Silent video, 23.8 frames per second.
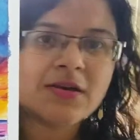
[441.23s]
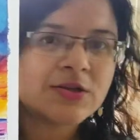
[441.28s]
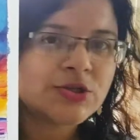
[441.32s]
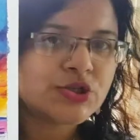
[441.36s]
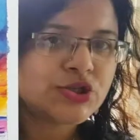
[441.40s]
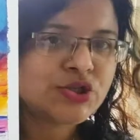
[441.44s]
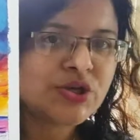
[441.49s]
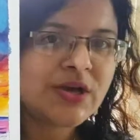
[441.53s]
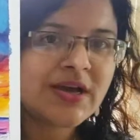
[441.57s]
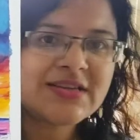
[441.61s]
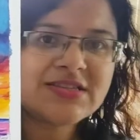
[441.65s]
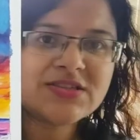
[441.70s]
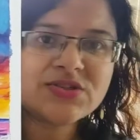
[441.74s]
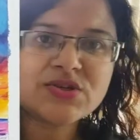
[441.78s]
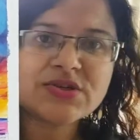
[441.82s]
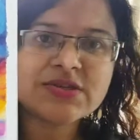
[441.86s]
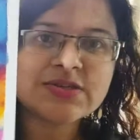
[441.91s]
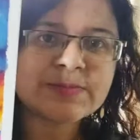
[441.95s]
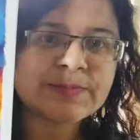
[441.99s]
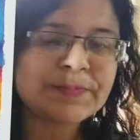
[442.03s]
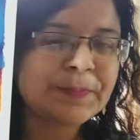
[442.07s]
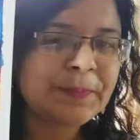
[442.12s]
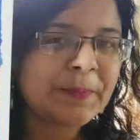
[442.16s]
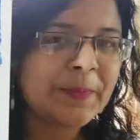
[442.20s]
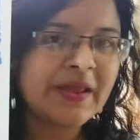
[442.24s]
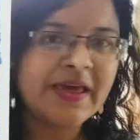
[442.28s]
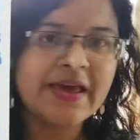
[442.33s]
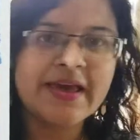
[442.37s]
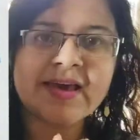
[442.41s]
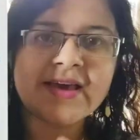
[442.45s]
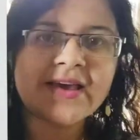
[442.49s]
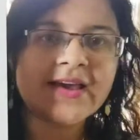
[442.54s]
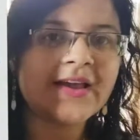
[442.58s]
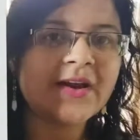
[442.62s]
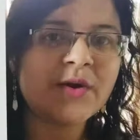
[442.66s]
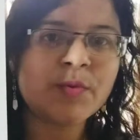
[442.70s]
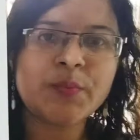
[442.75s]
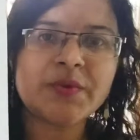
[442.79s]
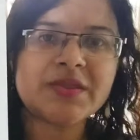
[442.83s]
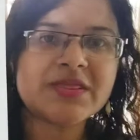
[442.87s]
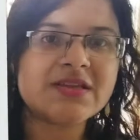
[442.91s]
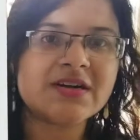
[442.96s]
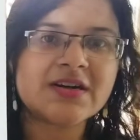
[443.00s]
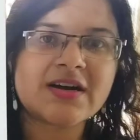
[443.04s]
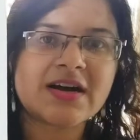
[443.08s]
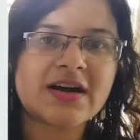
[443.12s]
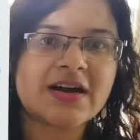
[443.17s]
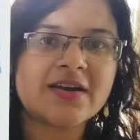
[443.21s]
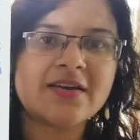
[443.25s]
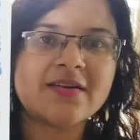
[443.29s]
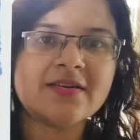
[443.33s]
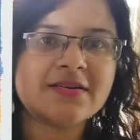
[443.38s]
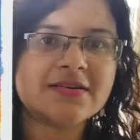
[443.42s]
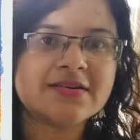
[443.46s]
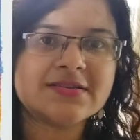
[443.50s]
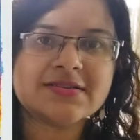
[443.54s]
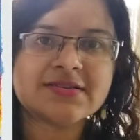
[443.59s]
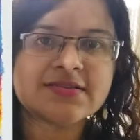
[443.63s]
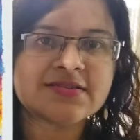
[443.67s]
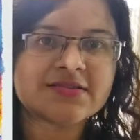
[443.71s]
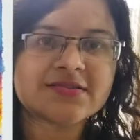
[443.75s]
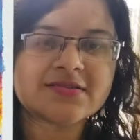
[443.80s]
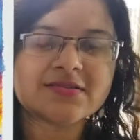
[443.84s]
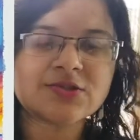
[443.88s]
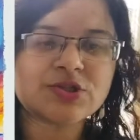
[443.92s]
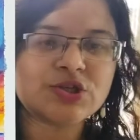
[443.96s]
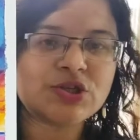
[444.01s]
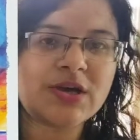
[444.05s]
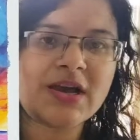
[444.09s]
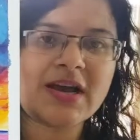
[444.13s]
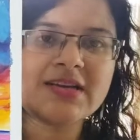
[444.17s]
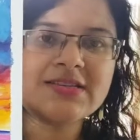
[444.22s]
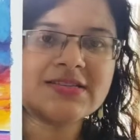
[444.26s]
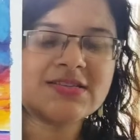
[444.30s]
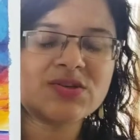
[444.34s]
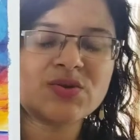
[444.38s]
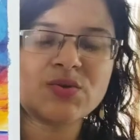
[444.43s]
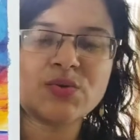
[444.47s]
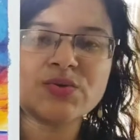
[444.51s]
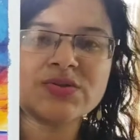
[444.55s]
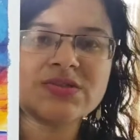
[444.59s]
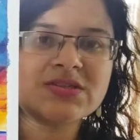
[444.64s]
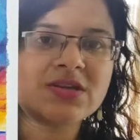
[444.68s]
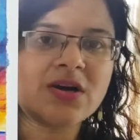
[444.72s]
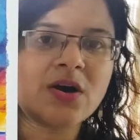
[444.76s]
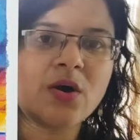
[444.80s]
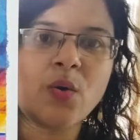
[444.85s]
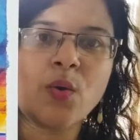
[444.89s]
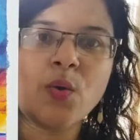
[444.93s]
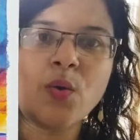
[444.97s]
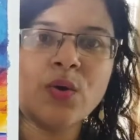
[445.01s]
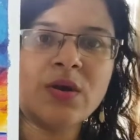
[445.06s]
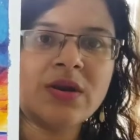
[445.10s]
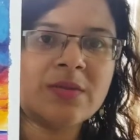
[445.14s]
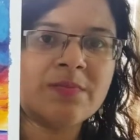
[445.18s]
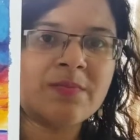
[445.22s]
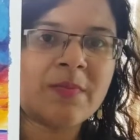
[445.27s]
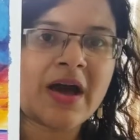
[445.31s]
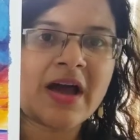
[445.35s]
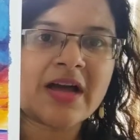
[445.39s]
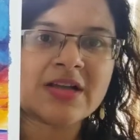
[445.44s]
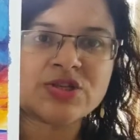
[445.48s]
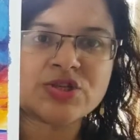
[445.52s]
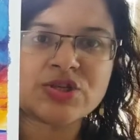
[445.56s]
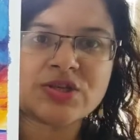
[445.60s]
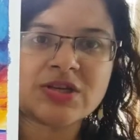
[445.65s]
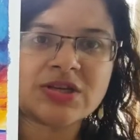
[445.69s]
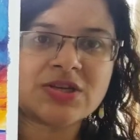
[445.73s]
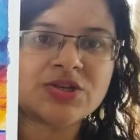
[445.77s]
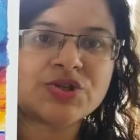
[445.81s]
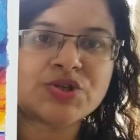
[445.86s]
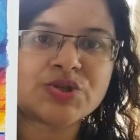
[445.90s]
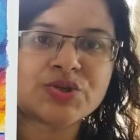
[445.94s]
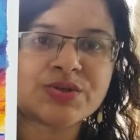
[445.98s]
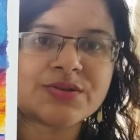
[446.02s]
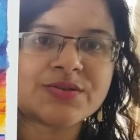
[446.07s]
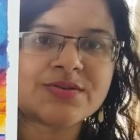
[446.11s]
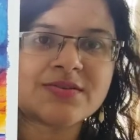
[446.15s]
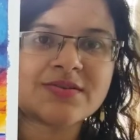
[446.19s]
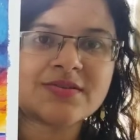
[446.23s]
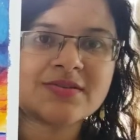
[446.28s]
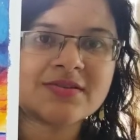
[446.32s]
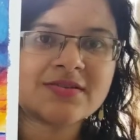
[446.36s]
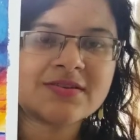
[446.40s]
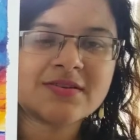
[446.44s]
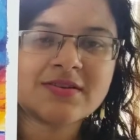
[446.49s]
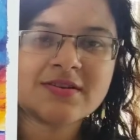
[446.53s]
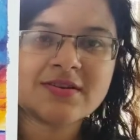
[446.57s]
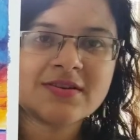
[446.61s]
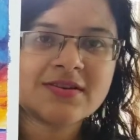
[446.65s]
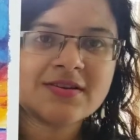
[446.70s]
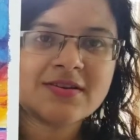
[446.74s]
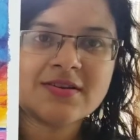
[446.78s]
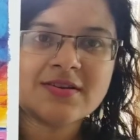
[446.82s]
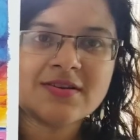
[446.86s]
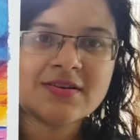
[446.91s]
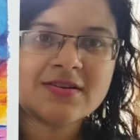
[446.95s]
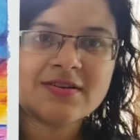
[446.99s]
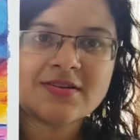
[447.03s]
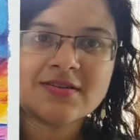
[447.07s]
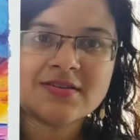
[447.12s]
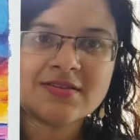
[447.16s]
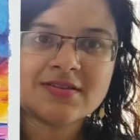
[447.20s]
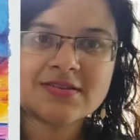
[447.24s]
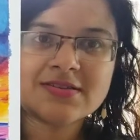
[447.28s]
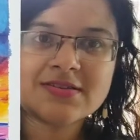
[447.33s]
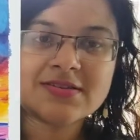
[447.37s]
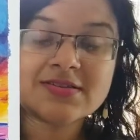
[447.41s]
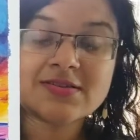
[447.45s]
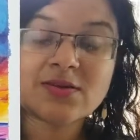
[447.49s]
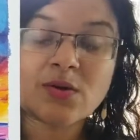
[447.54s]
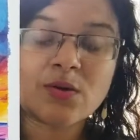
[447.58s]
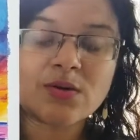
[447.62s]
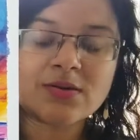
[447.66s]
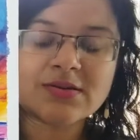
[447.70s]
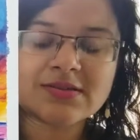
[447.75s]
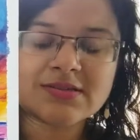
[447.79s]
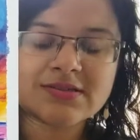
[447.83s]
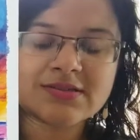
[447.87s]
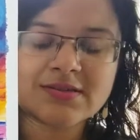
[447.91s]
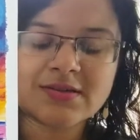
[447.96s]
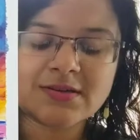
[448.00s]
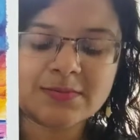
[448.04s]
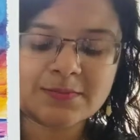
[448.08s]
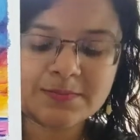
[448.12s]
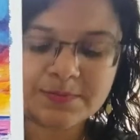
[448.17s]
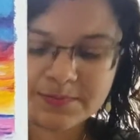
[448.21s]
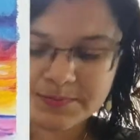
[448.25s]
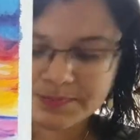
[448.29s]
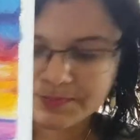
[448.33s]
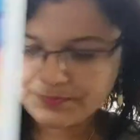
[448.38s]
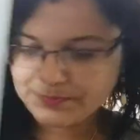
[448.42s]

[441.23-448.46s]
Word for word: She has just played with the colors. She has used her own imagination. This is awesome.